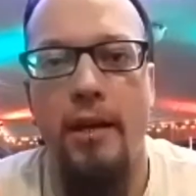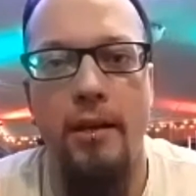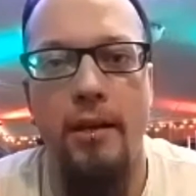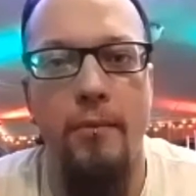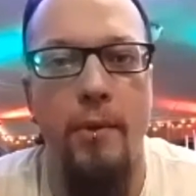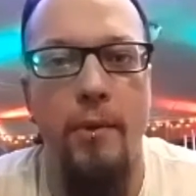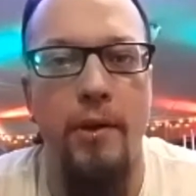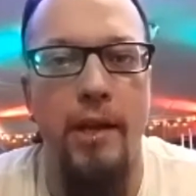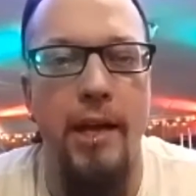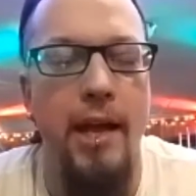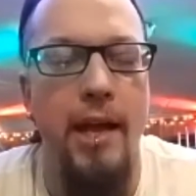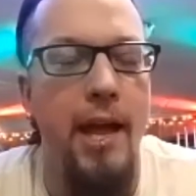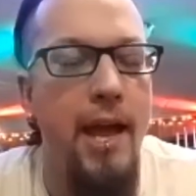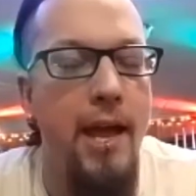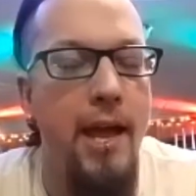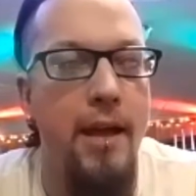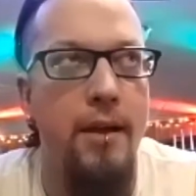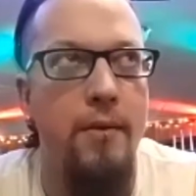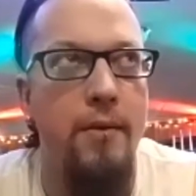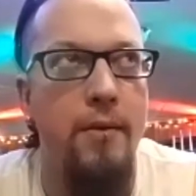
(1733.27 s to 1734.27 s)
were like,
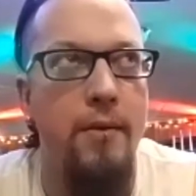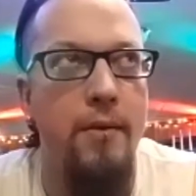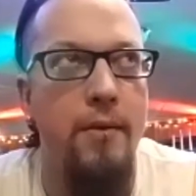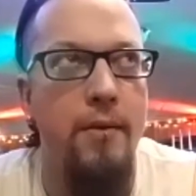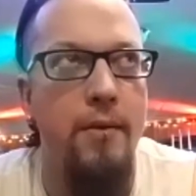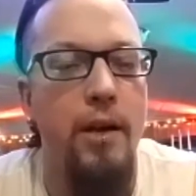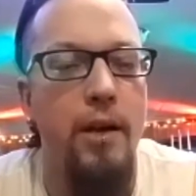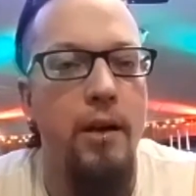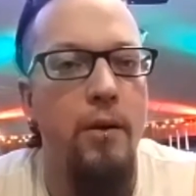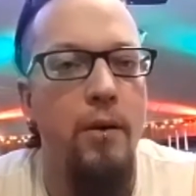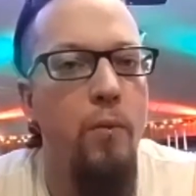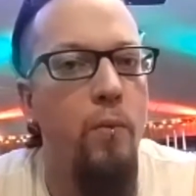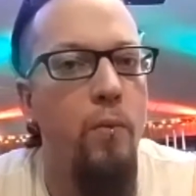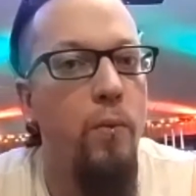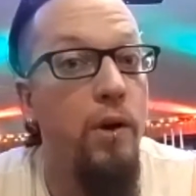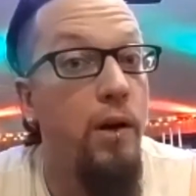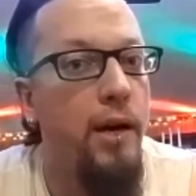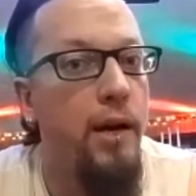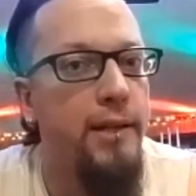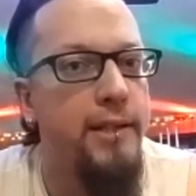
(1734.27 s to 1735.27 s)
hey, we're
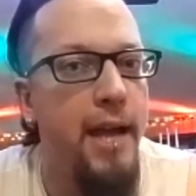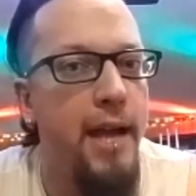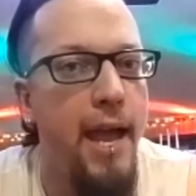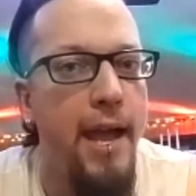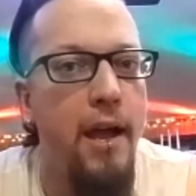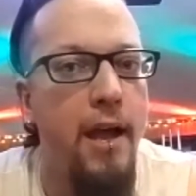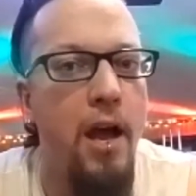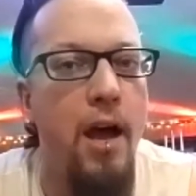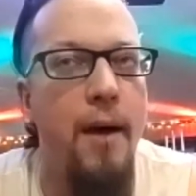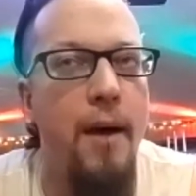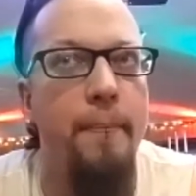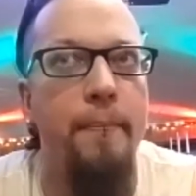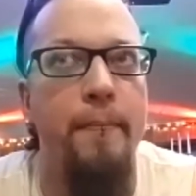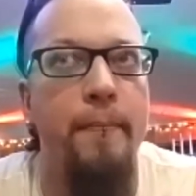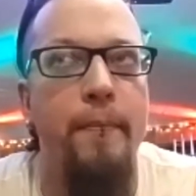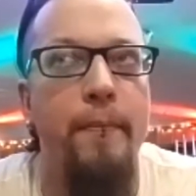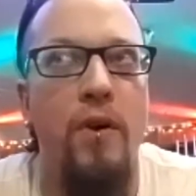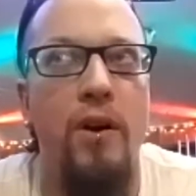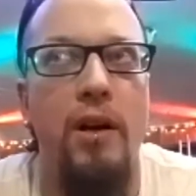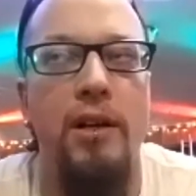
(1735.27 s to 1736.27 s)
going to tag up.
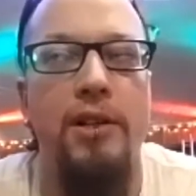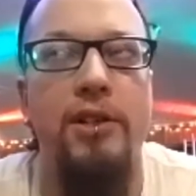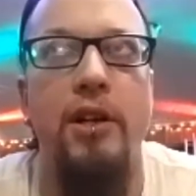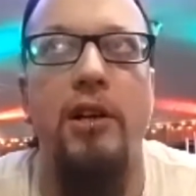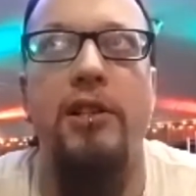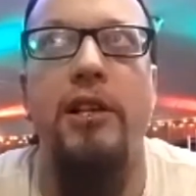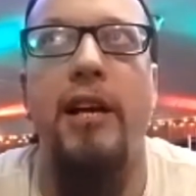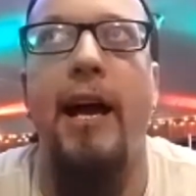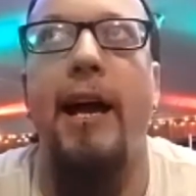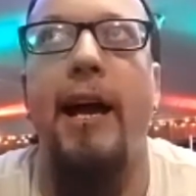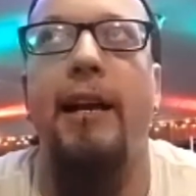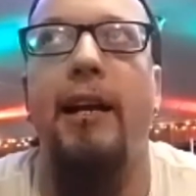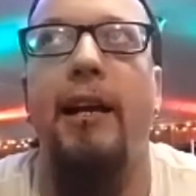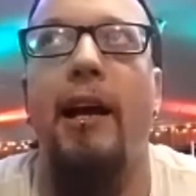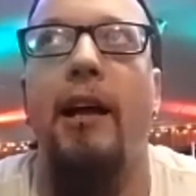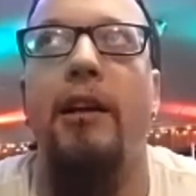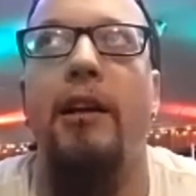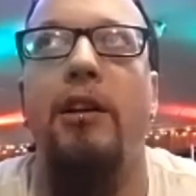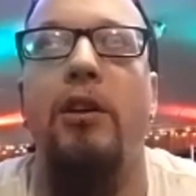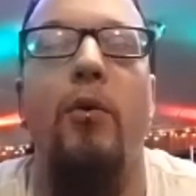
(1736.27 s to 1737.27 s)
We're going to start tagging
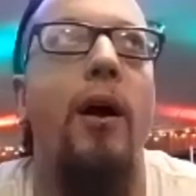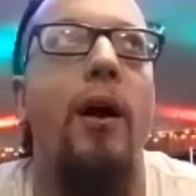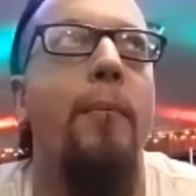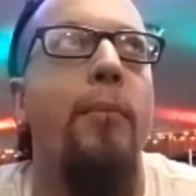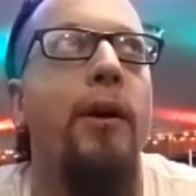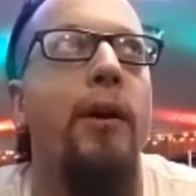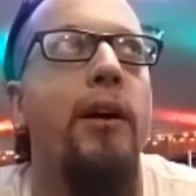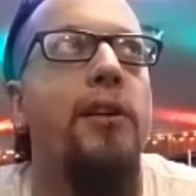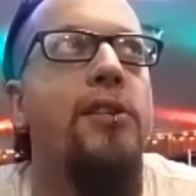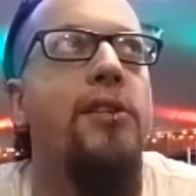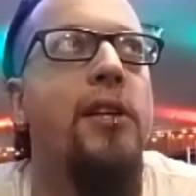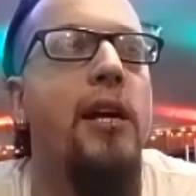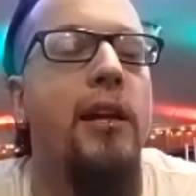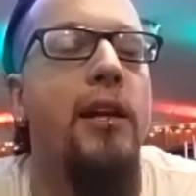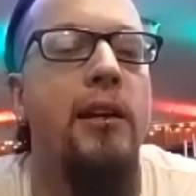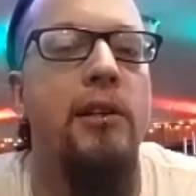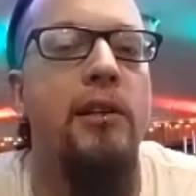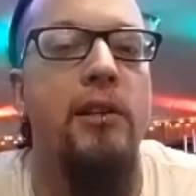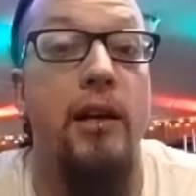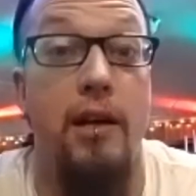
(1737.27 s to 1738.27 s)
again. Do you want to bring us in?
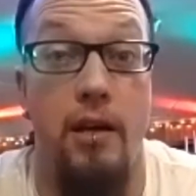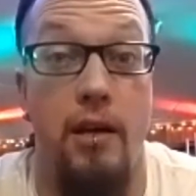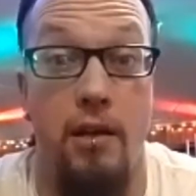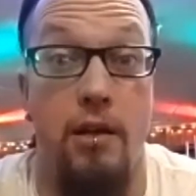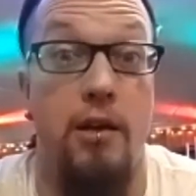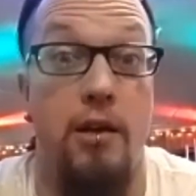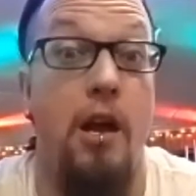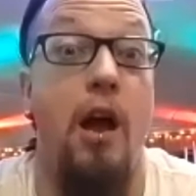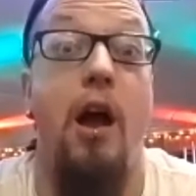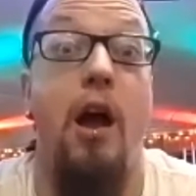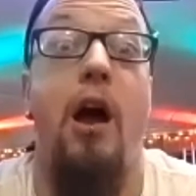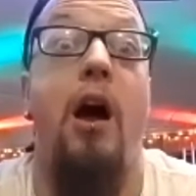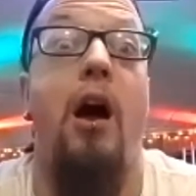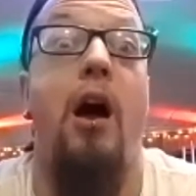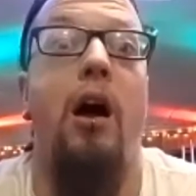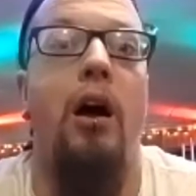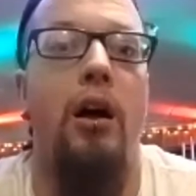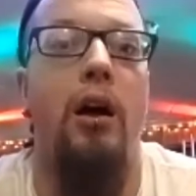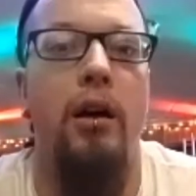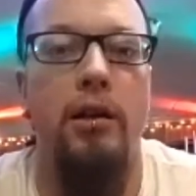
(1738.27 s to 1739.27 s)
He's like,
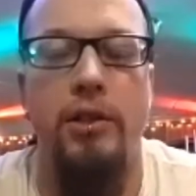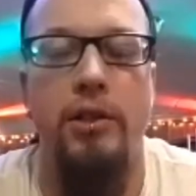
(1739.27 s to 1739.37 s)
yeah.